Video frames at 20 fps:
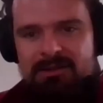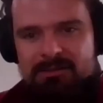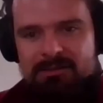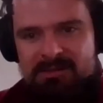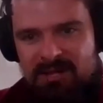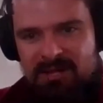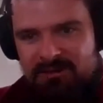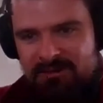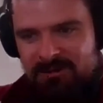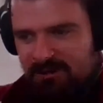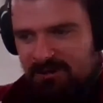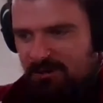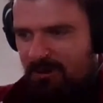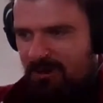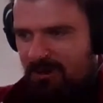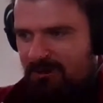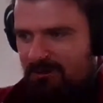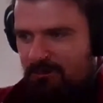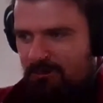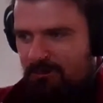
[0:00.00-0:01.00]
was actually
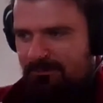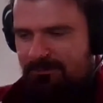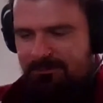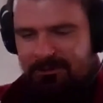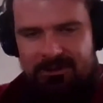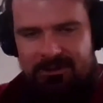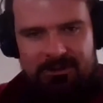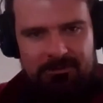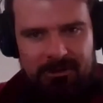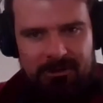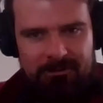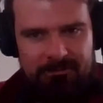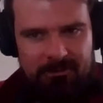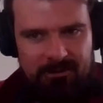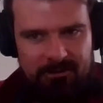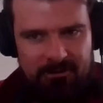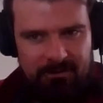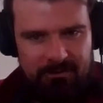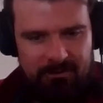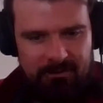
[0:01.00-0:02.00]
quite funny, right?
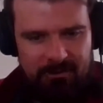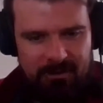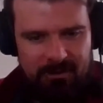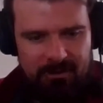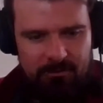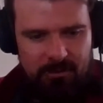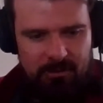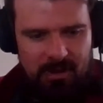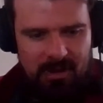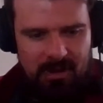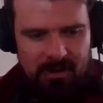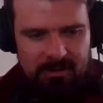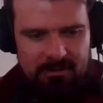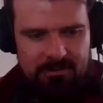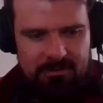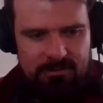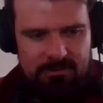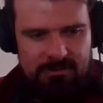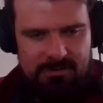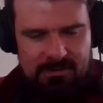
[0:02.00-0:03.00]
Because we had
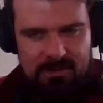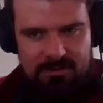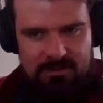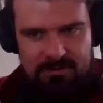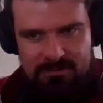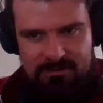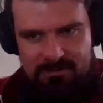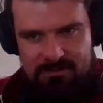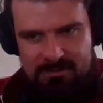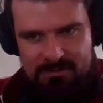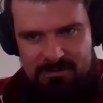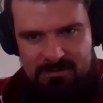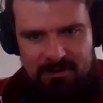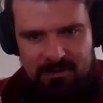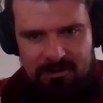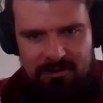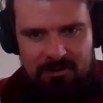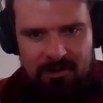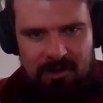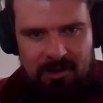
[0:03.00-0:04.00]
two sessions,
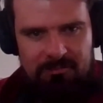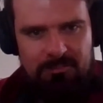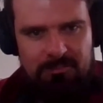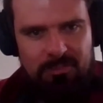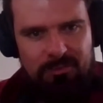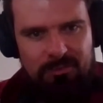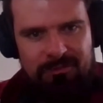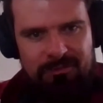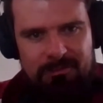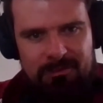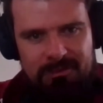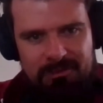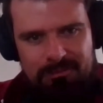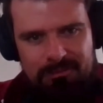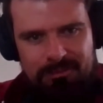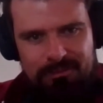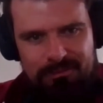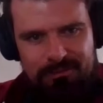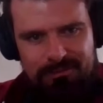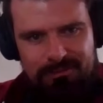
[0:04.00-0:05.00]
they had both been
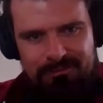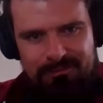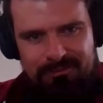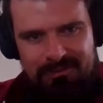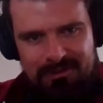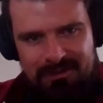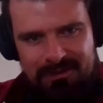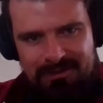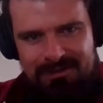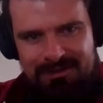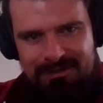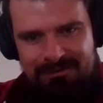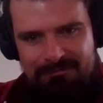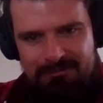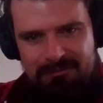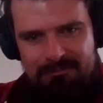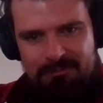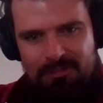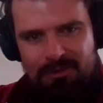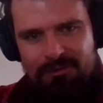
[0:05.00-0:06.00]
approved, they've
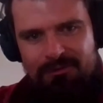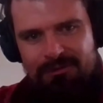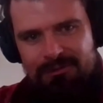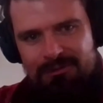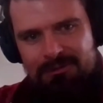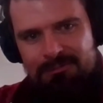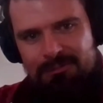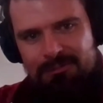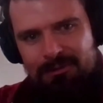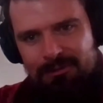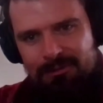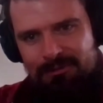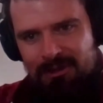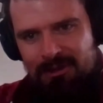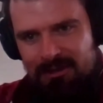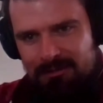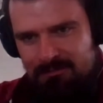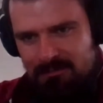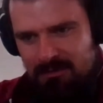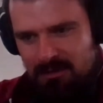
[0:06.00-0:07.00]
been both on the
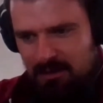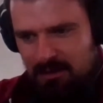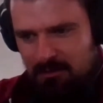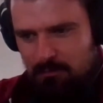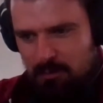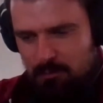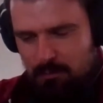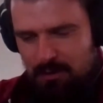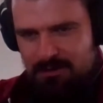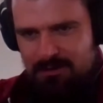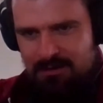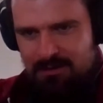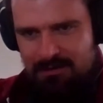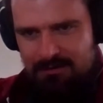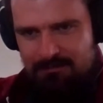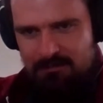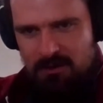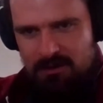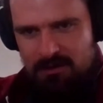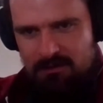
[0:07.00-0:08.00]
program, and then we watched
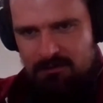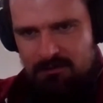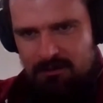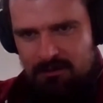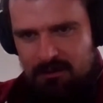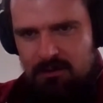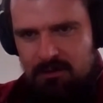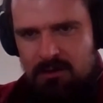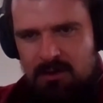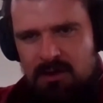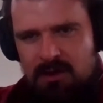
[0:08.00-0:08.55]
them and thought,